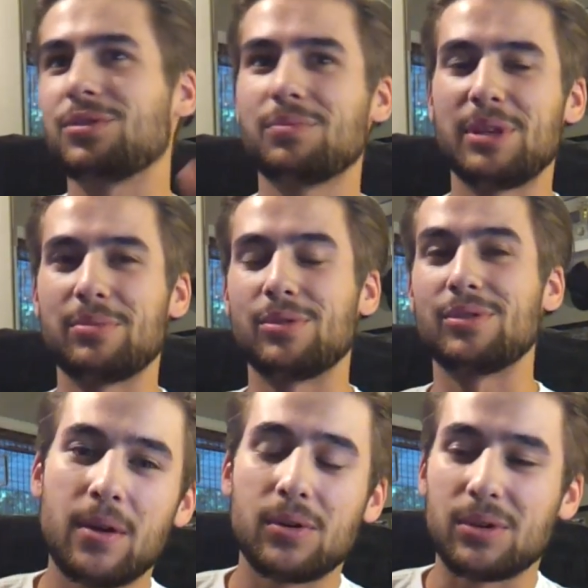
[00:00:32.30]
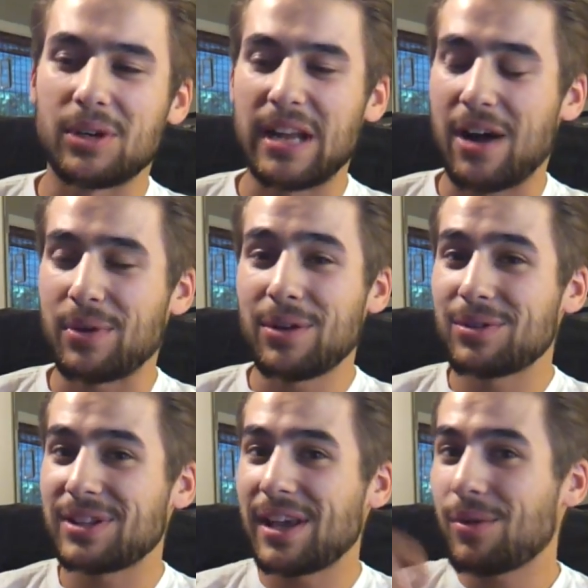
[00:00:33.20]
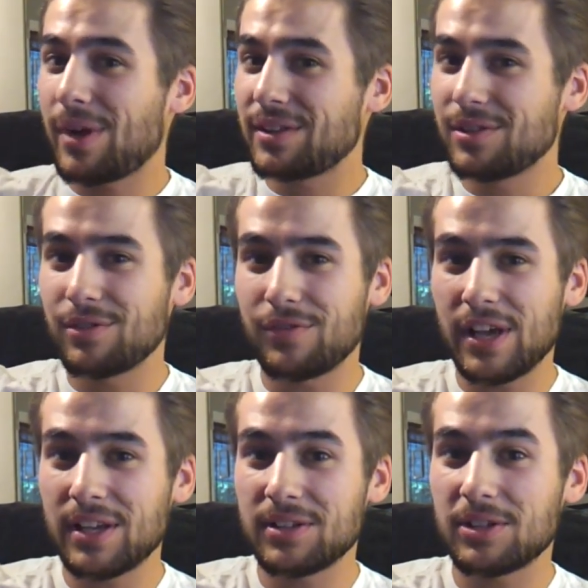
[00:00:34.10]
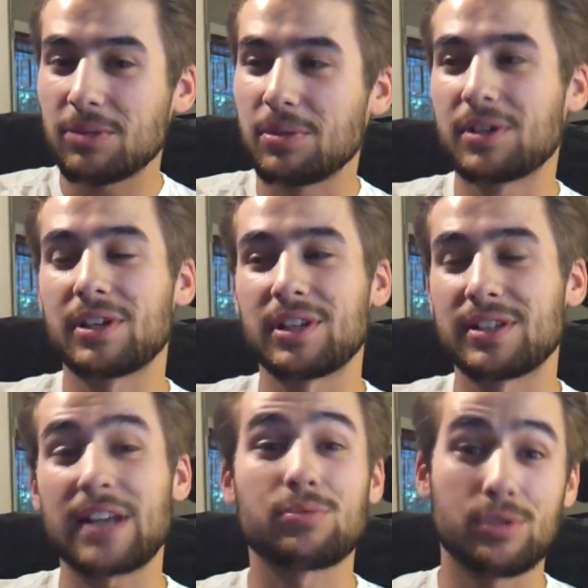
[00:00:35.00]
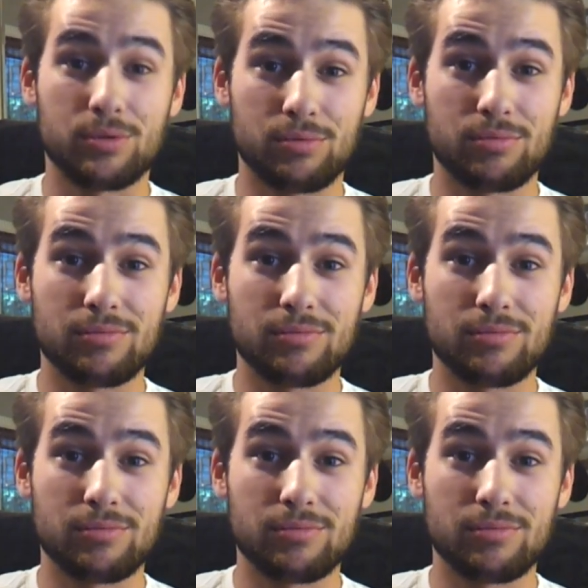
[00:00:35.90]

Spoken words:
people. Or now, we don't say it right to their face, because that's rude.